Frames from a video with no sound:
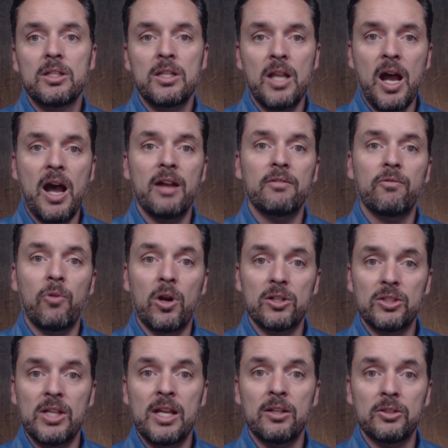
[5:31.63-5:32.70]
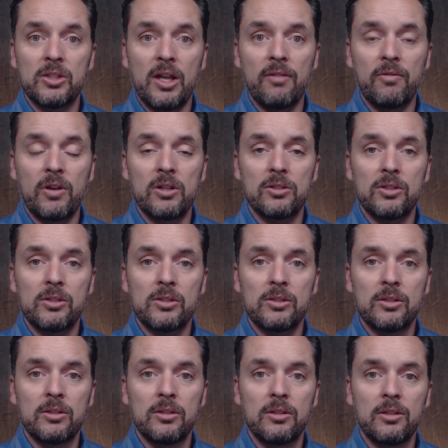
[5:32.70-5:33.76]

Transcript: not for our sales efforts.